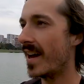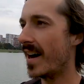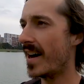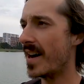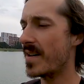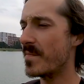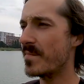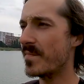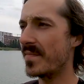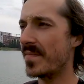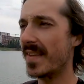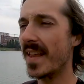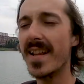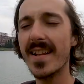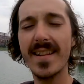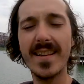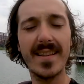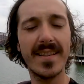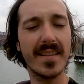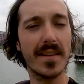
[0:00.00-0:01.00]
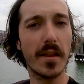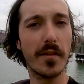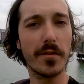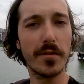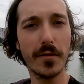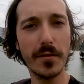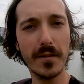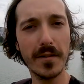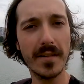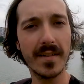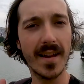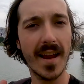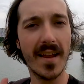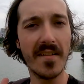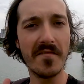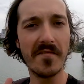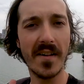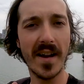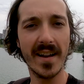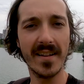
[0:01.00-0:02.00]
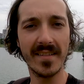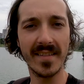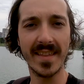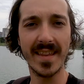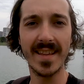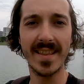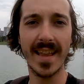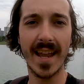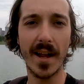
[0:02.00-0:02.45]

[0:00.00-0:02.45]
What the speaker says: Then the third and final thing